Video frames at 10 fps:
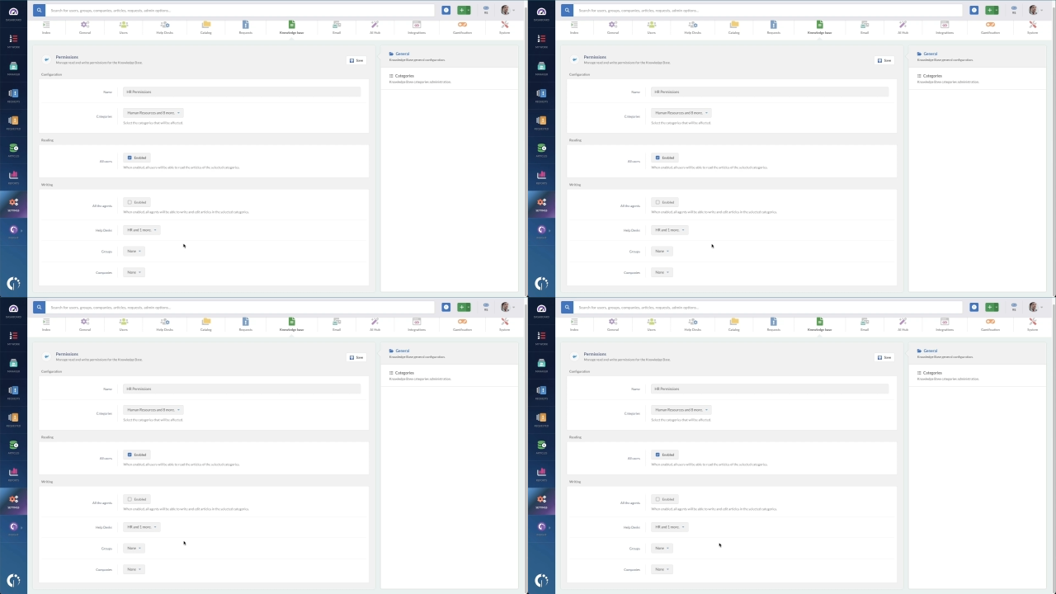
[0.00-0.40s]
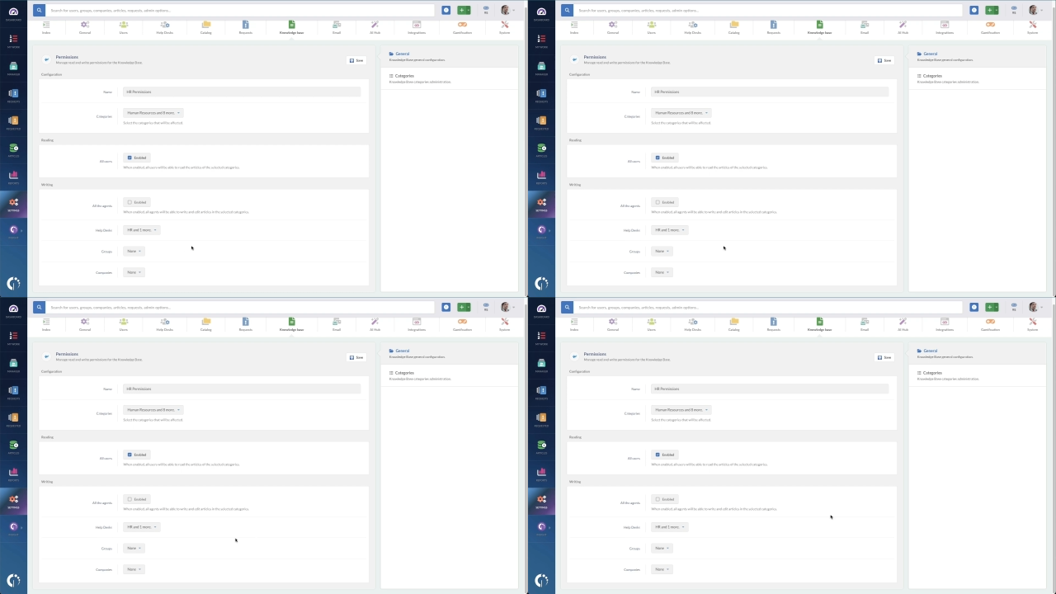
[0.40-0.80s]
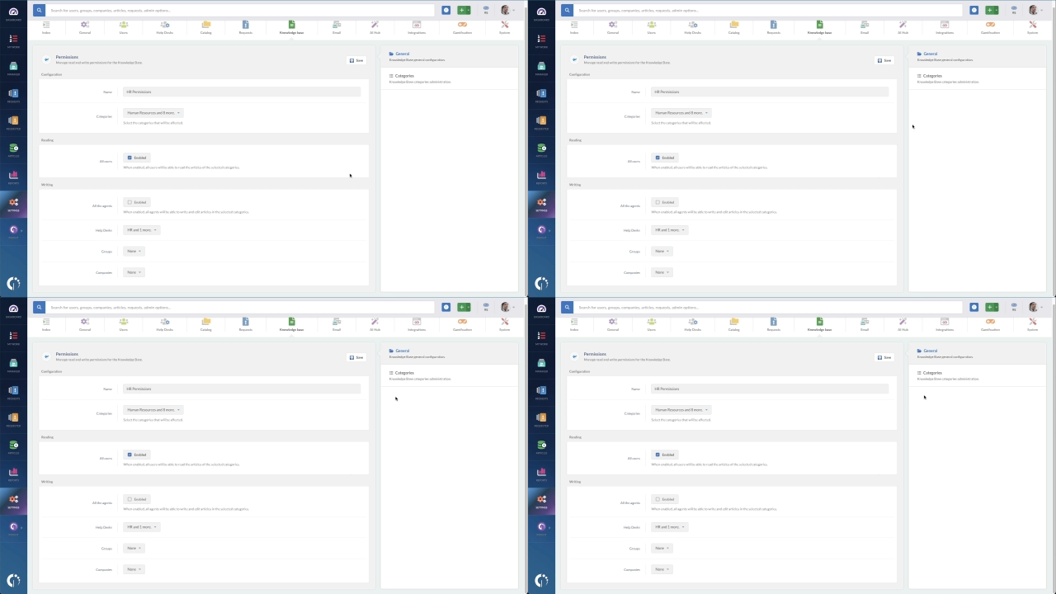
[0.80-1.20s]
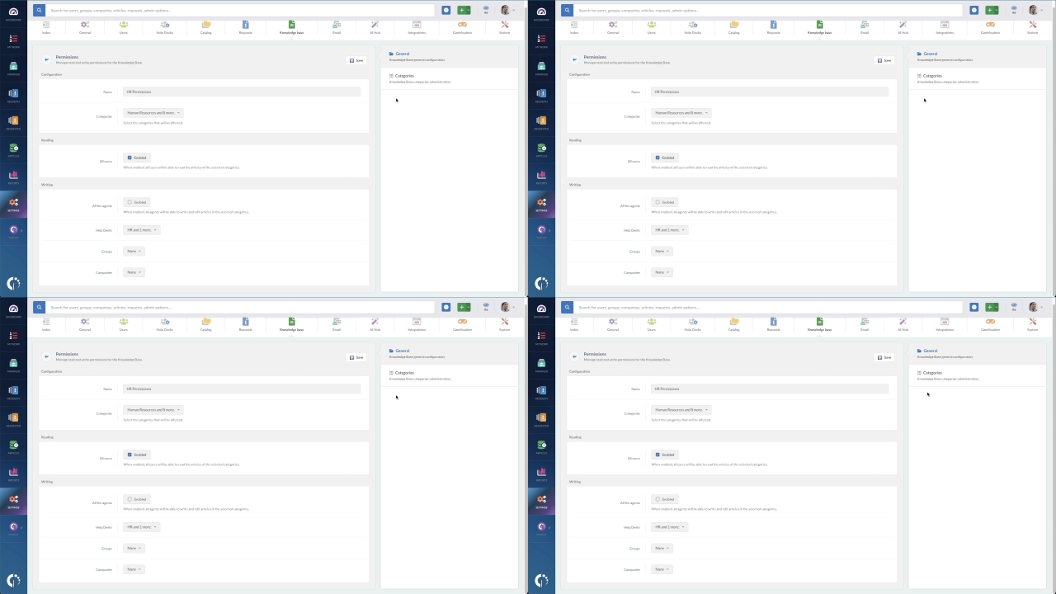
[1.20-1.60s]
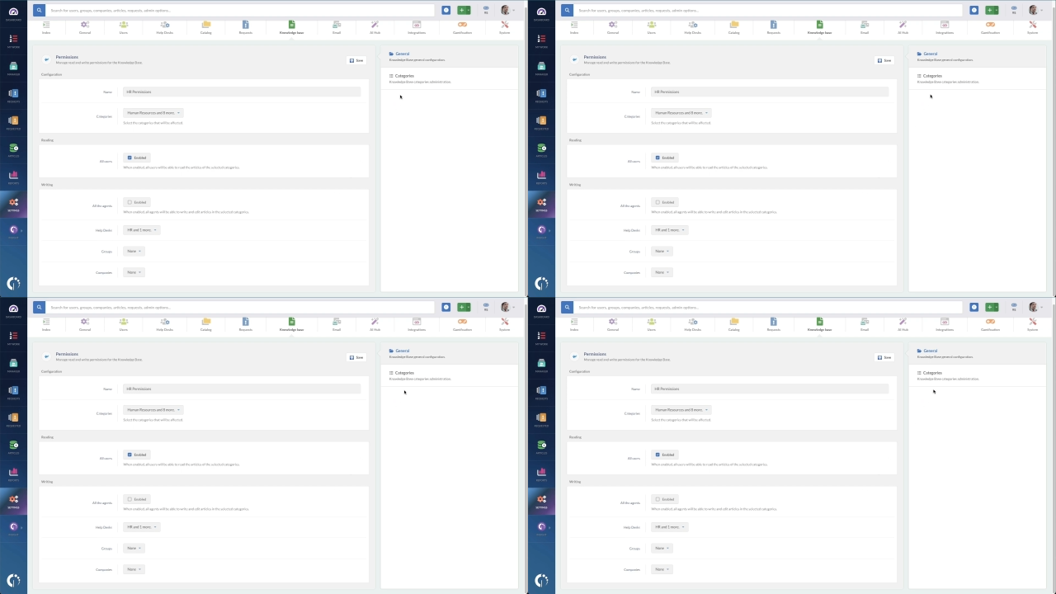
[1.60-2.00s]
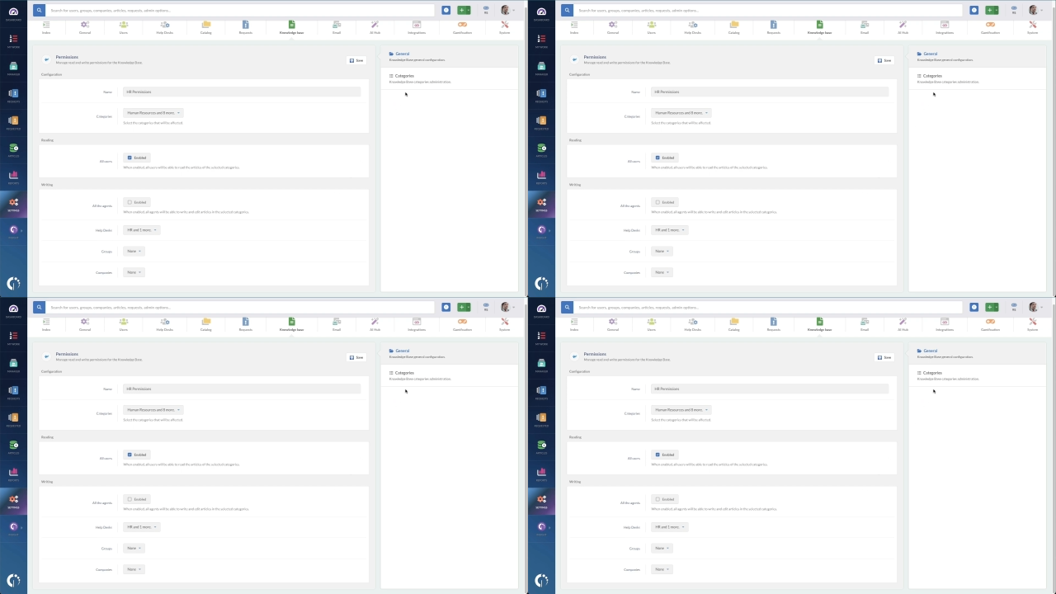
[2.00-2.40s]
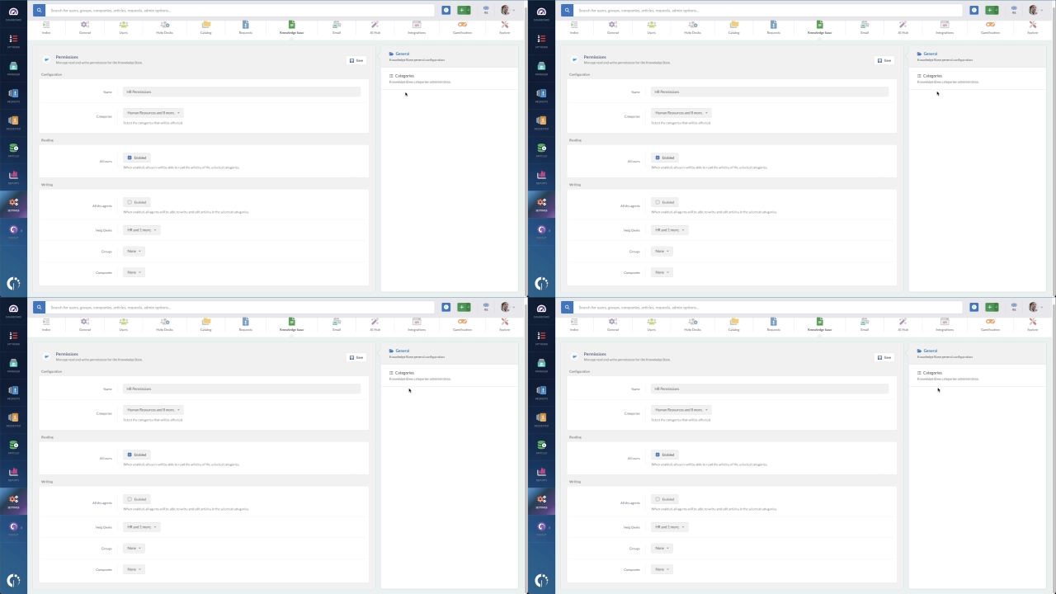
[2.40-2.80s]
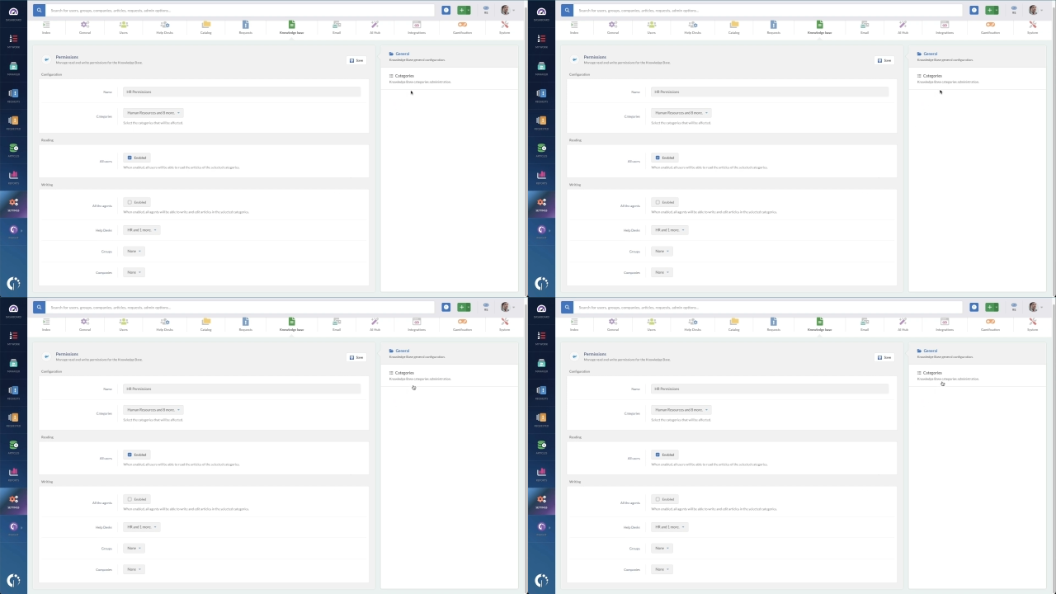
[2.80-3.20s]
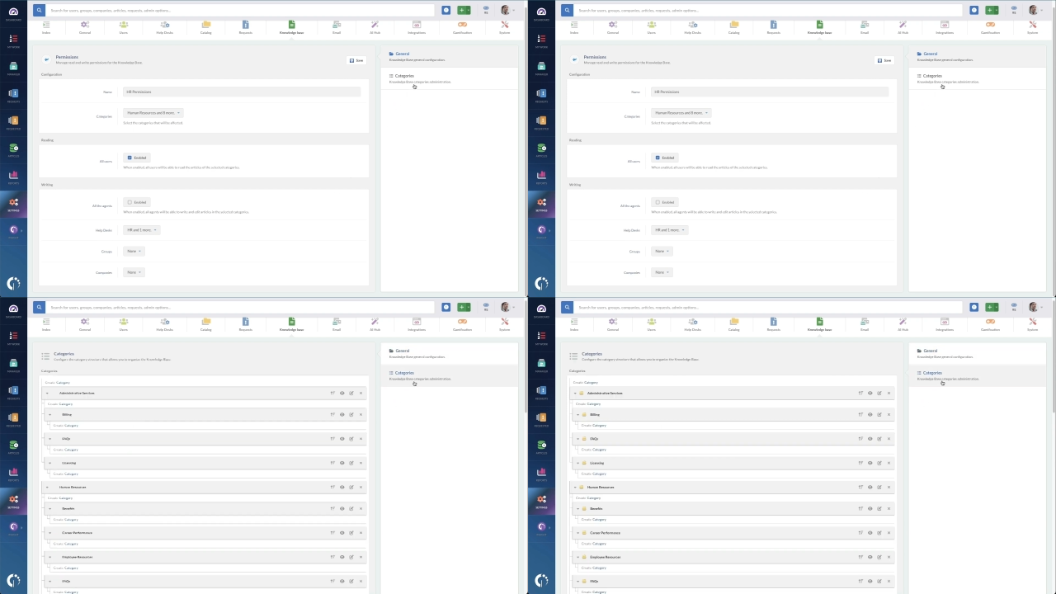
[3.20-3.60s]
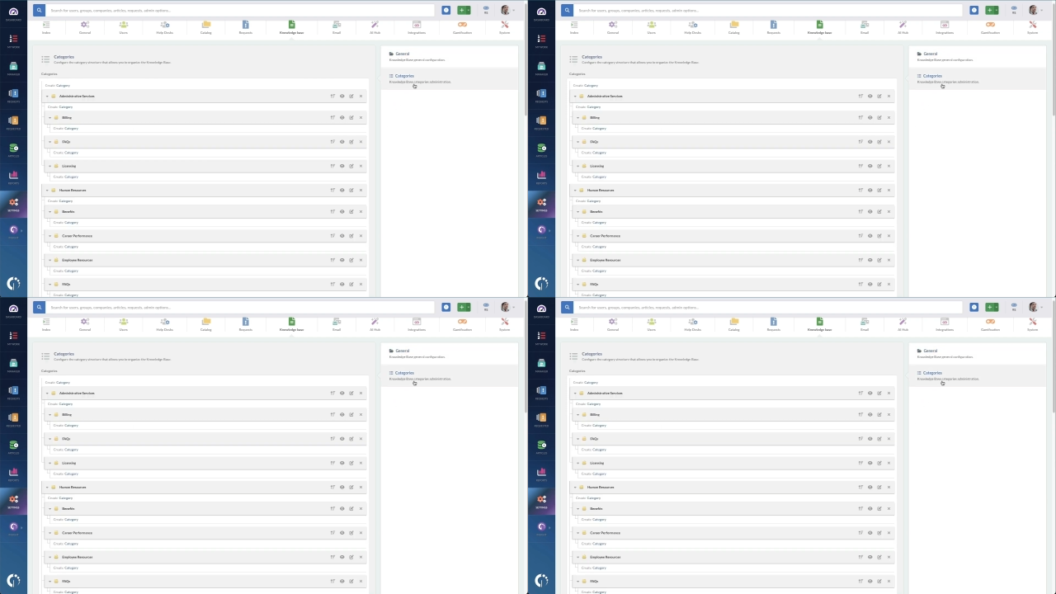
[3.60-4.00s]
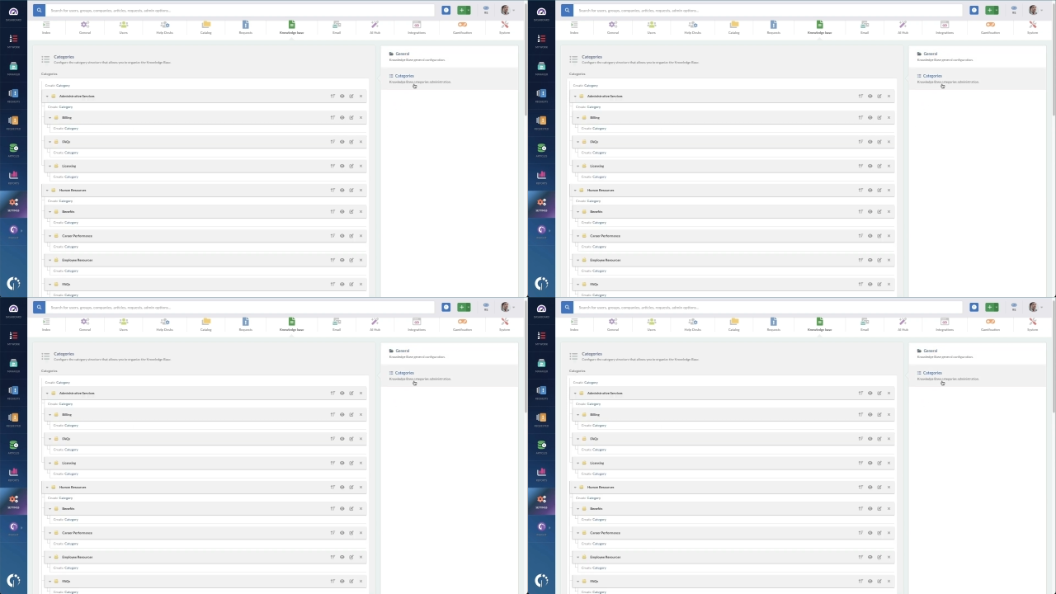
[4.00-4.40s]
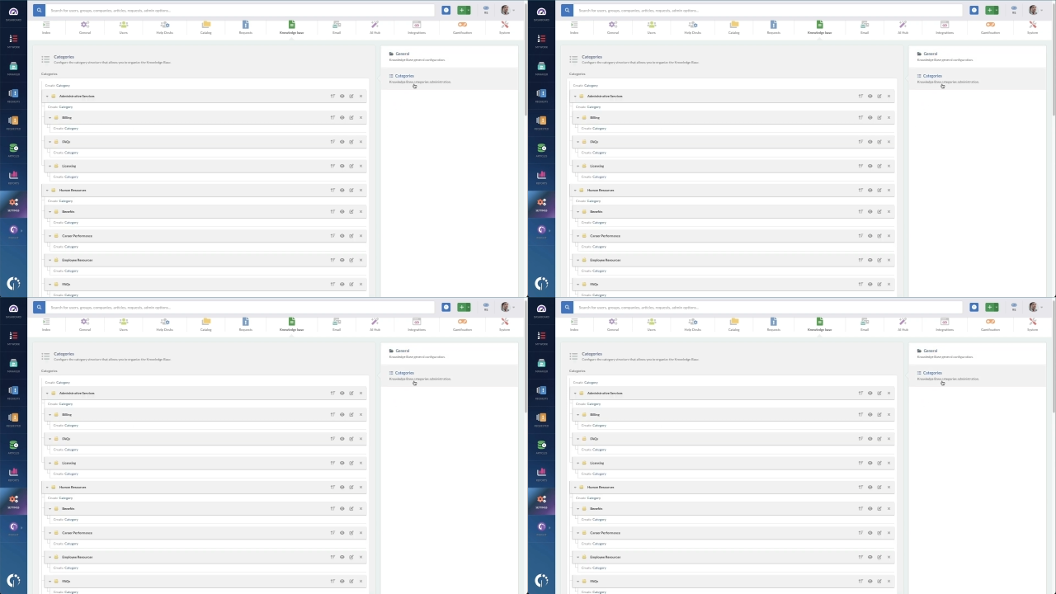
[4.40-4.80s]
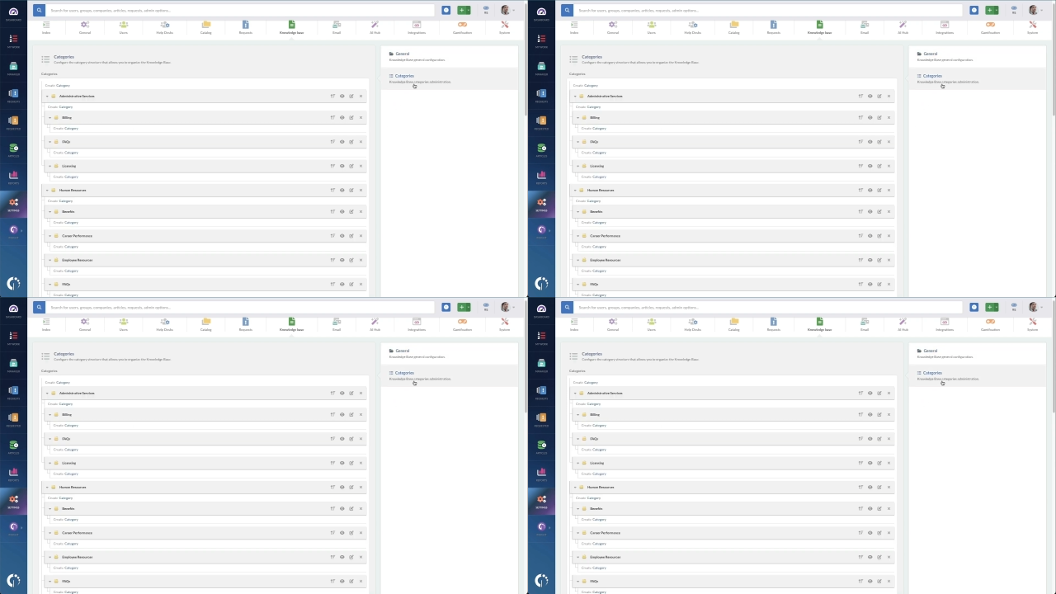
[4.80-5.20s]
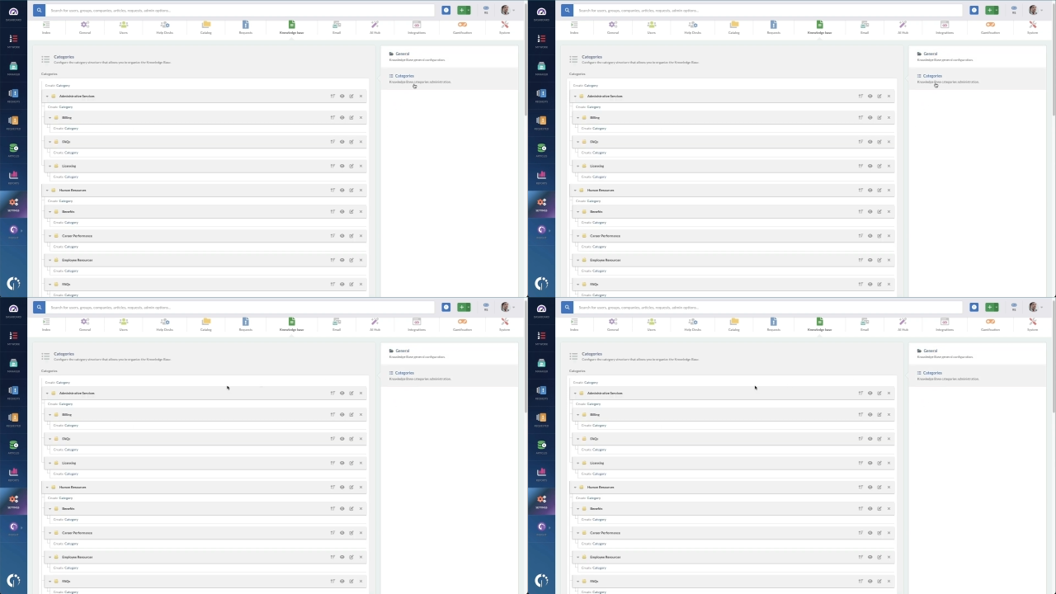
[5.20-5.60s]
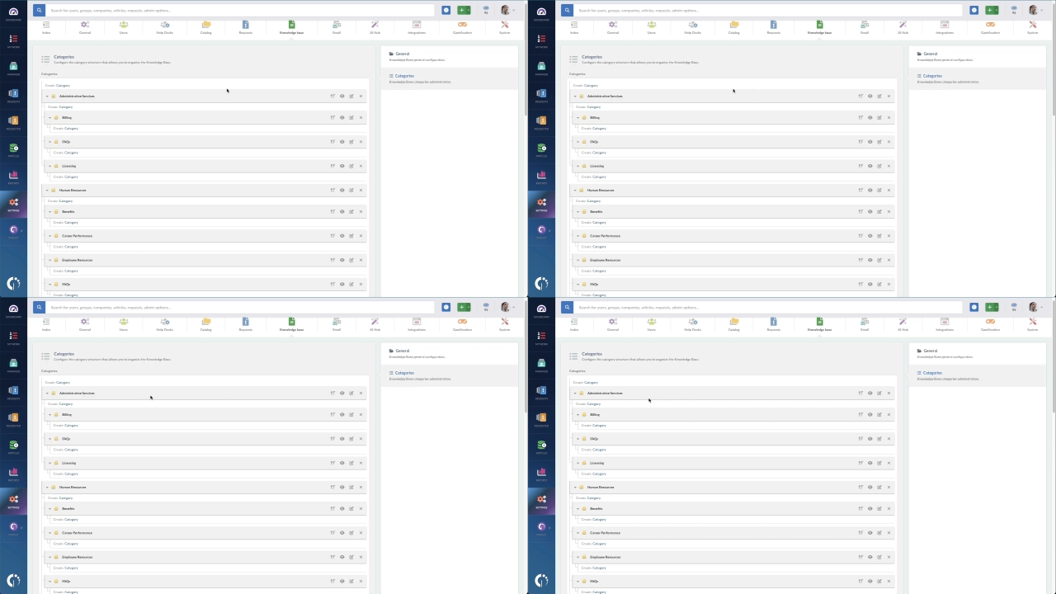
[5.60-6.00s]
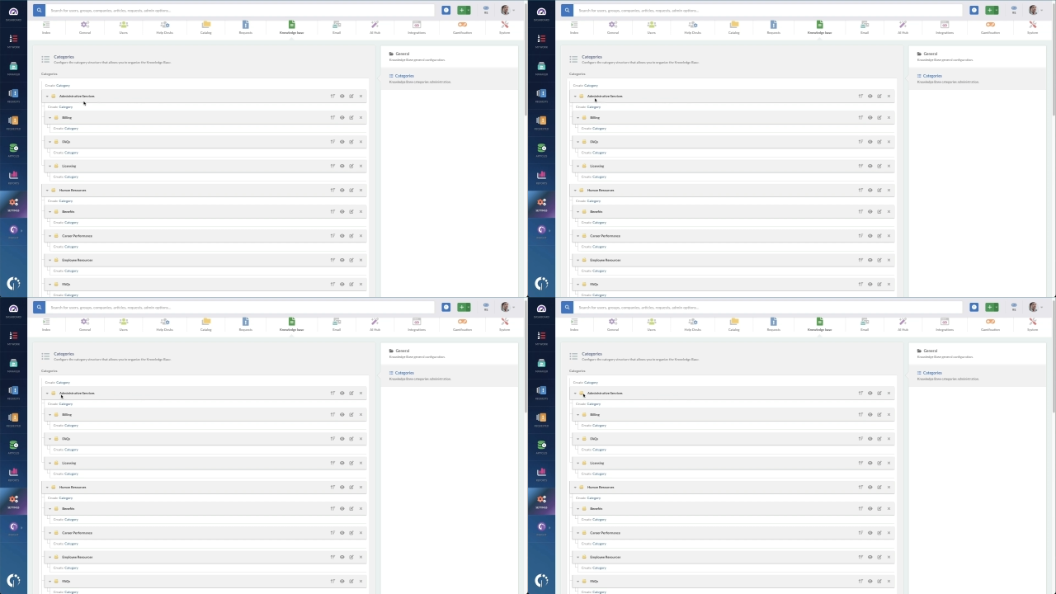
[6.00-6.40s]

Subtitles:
Nobody's mouth can be seen.